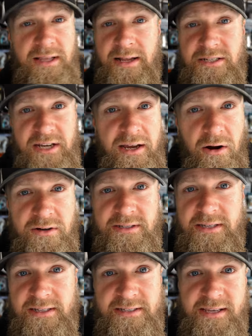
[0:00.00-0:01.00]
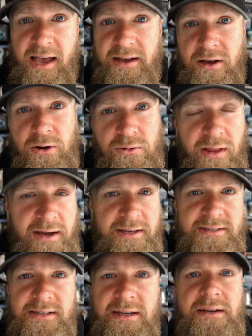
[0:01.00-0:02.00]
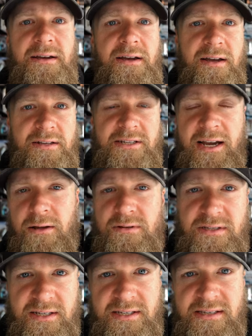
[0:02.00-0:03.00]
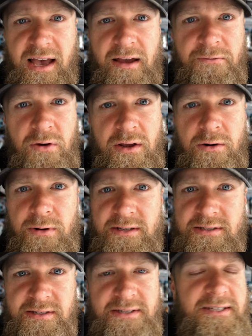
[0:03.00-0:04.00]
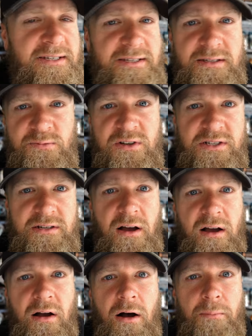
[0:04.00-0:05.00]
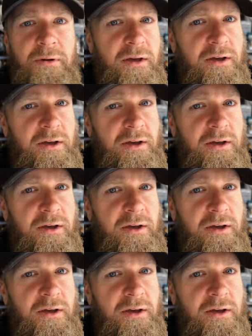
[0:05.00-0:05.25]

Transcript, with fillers: that JR 6 Sack code. Like I said, check out the 6 Sack if you're interested, 6thsensefishing.com.